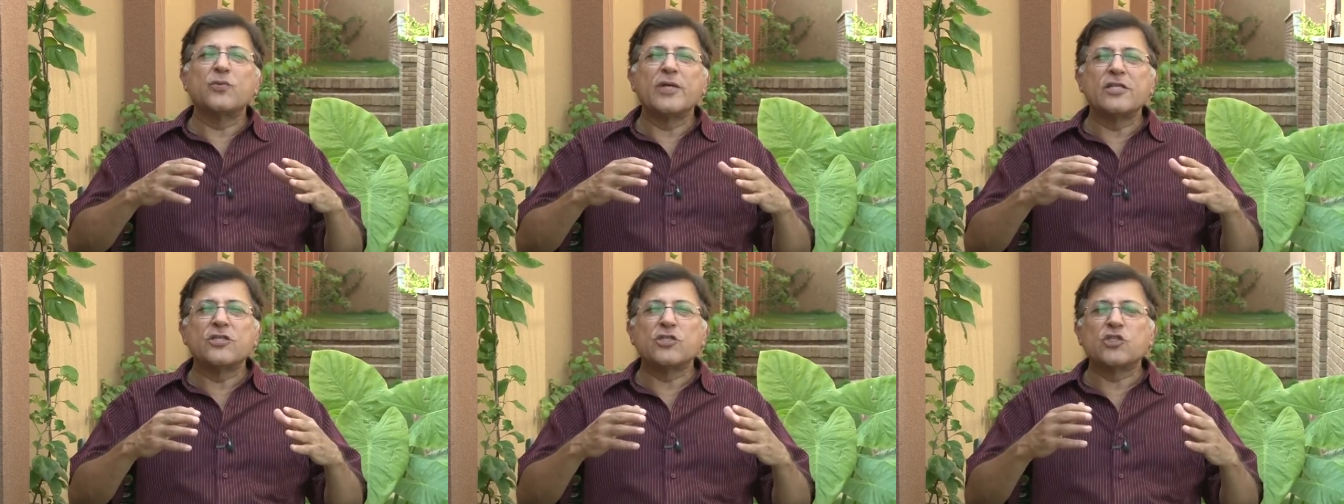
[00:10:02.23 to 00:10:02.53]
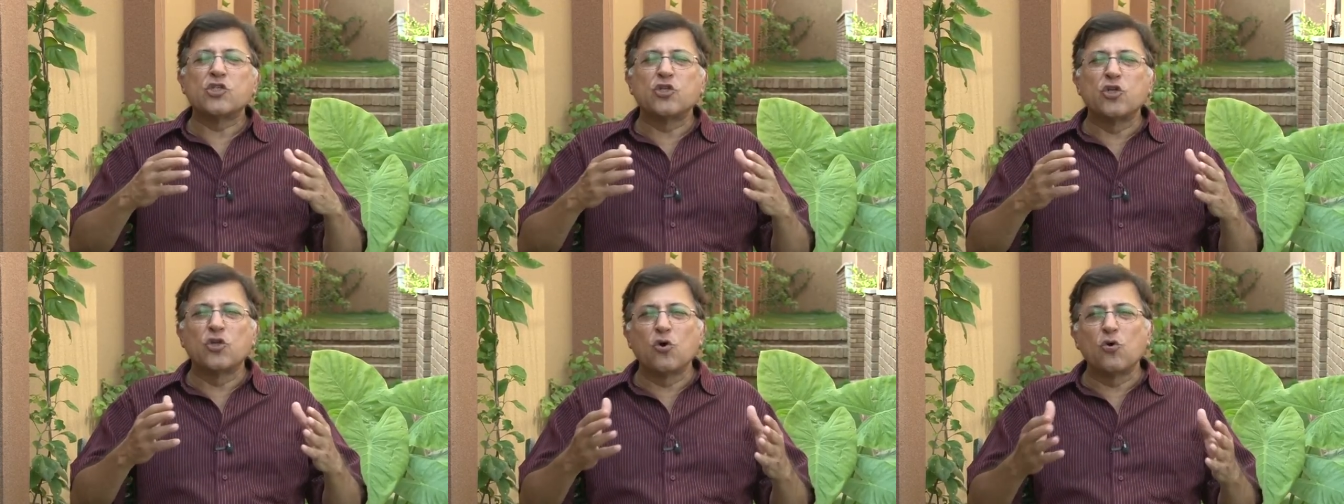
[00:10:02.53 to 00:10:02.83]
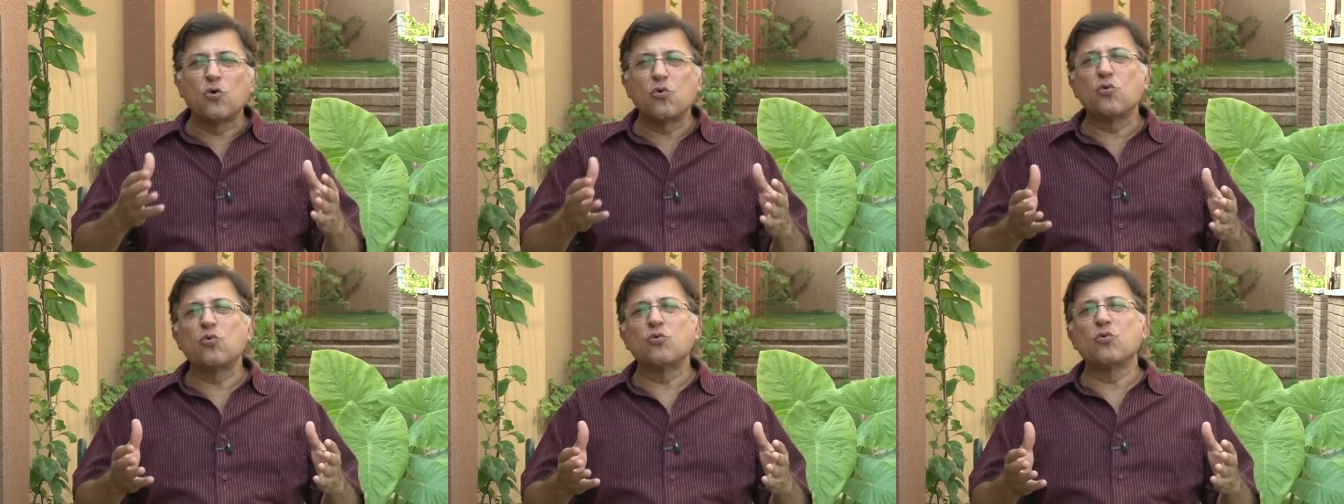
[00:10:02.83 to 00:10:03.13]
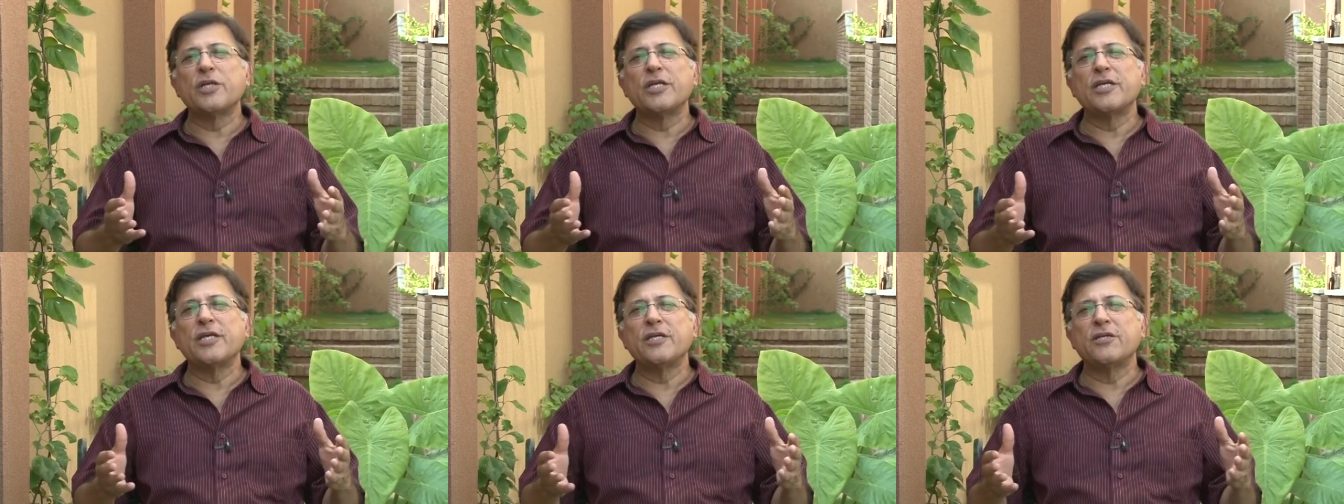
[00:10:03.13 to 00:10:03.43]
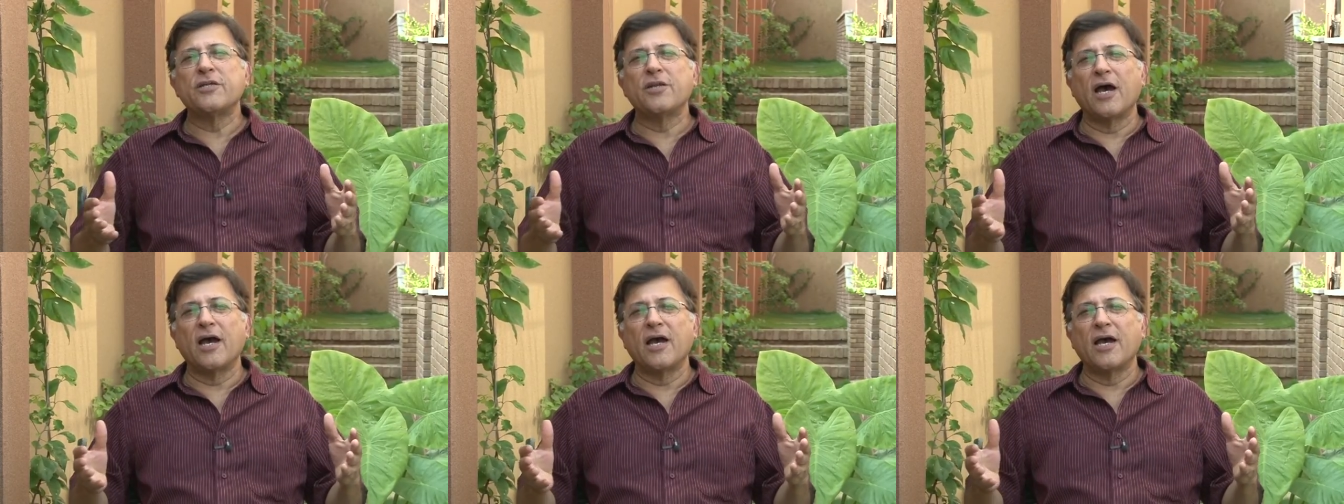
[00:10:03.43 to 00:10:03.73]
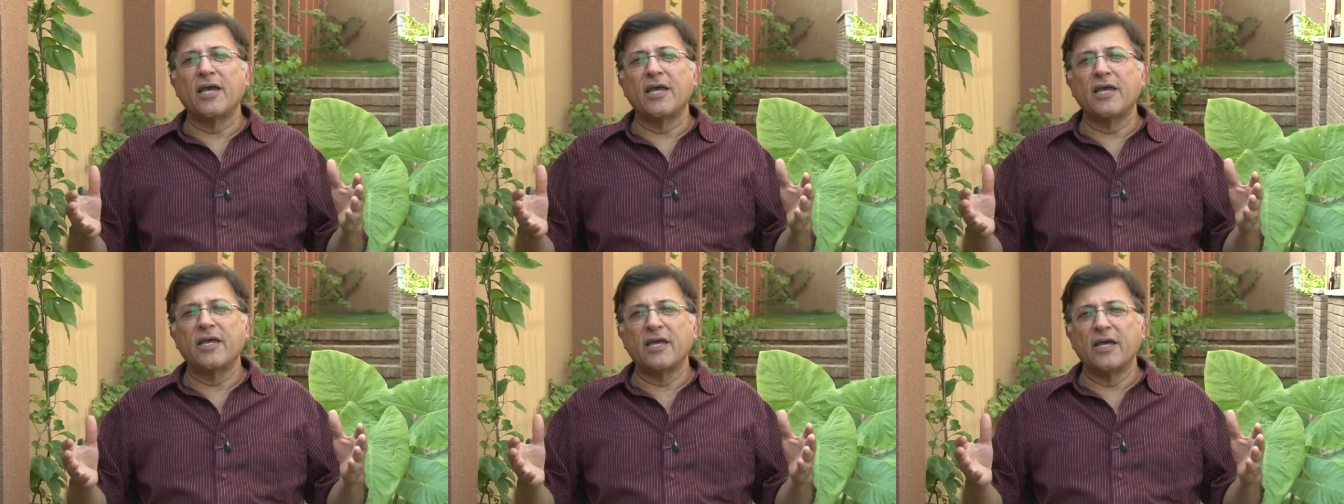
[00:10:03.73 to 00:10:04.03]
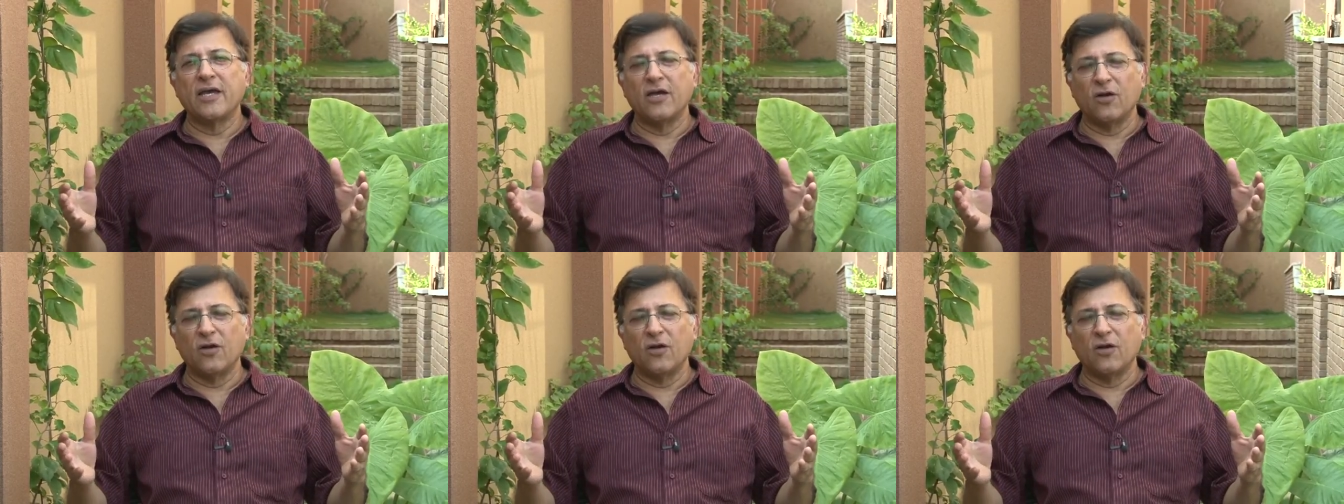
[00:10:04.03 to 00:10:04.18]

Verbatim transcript: will slowly die